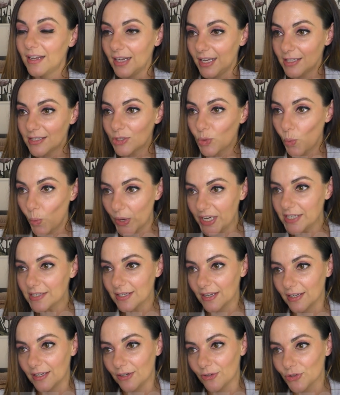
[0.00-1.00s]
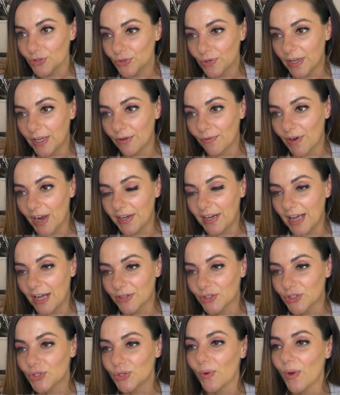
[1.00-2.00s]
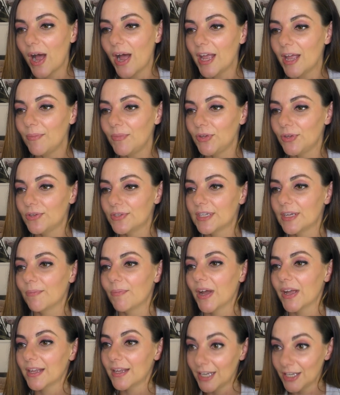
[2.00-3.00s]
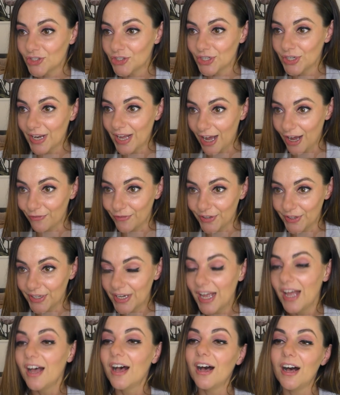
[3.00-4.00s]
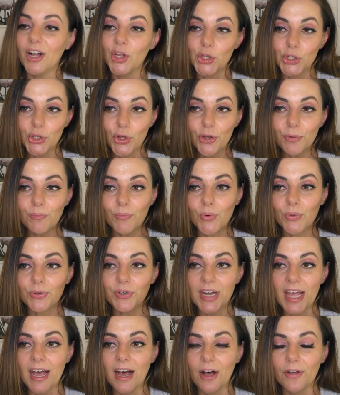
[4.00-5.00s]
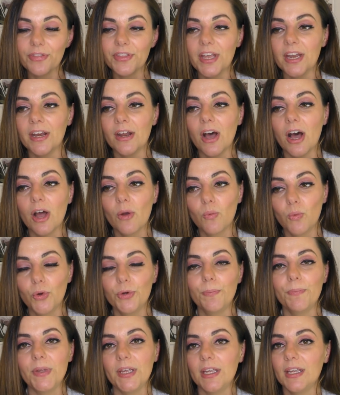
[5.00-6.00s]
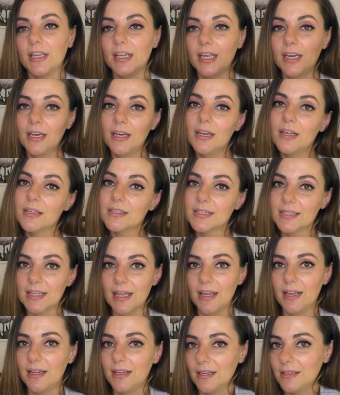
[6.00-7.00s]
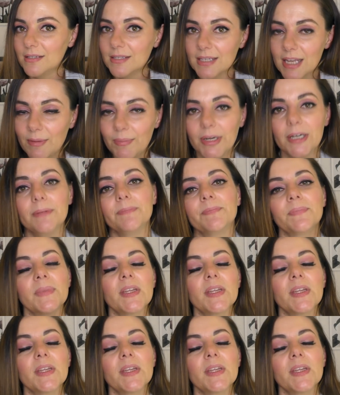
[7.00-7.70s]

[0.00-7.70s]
it's winter in Australia right now, so I am using my kitchen oven a lot more now than I would be in, say, in summer.